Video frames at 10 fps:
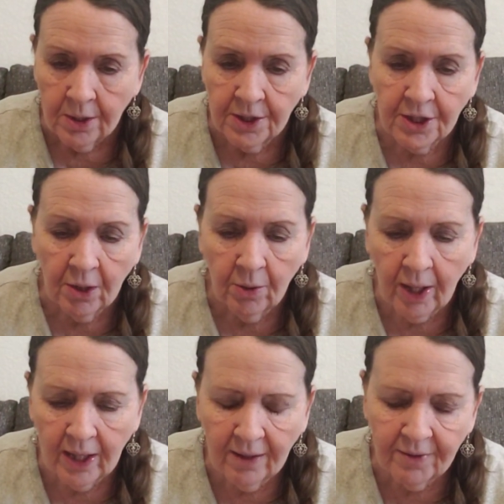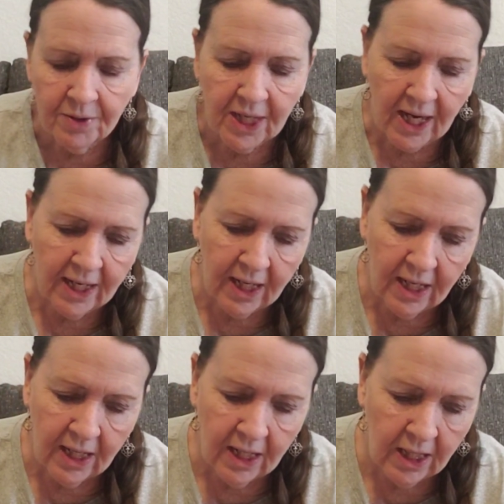So I Love You
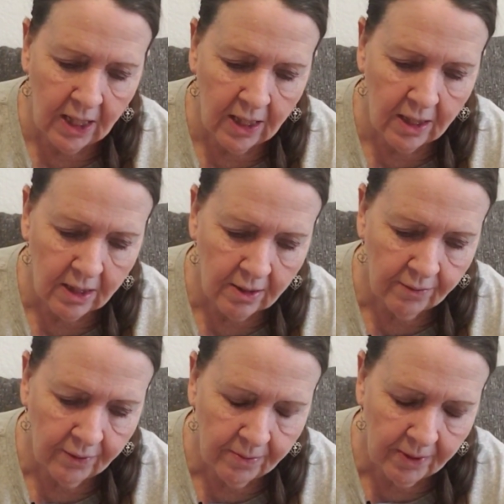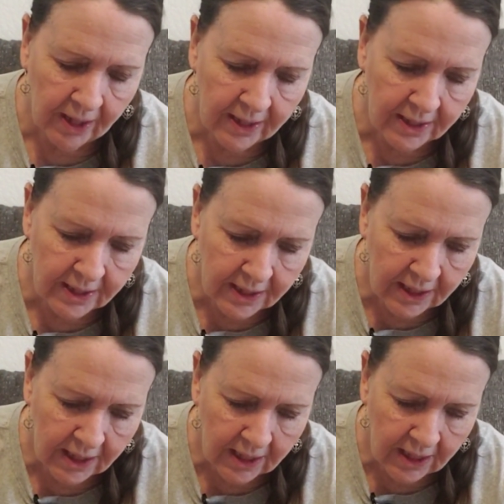Daddy from
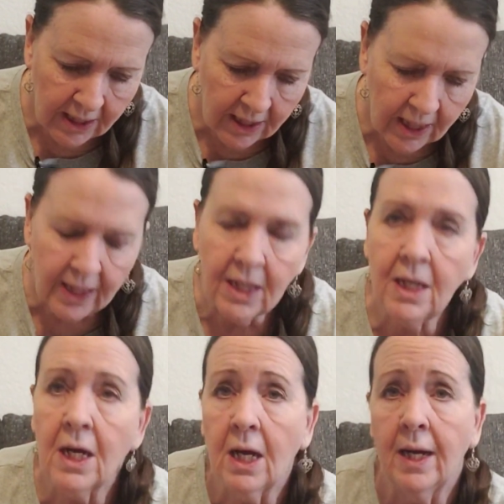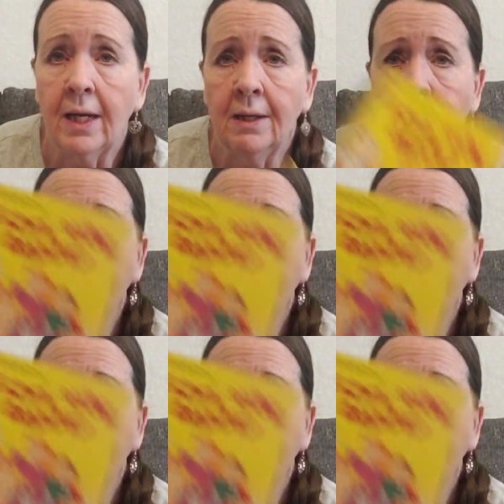1999